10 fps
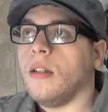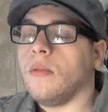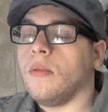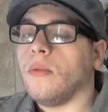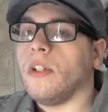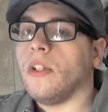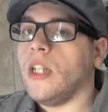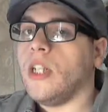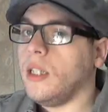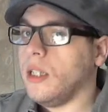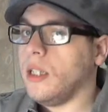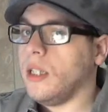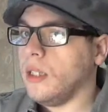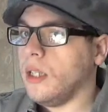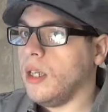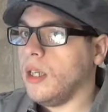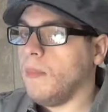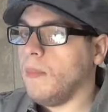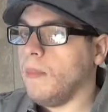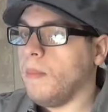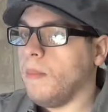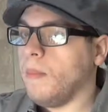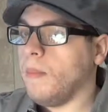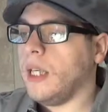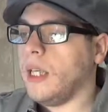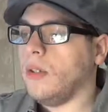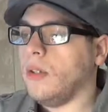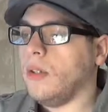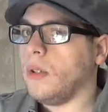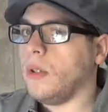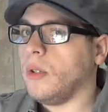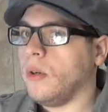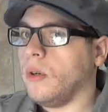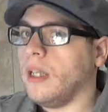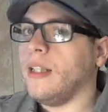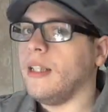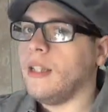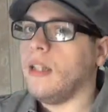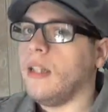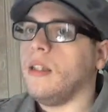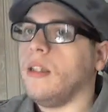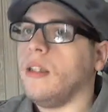Regina might be playing along with Cora, in the sense that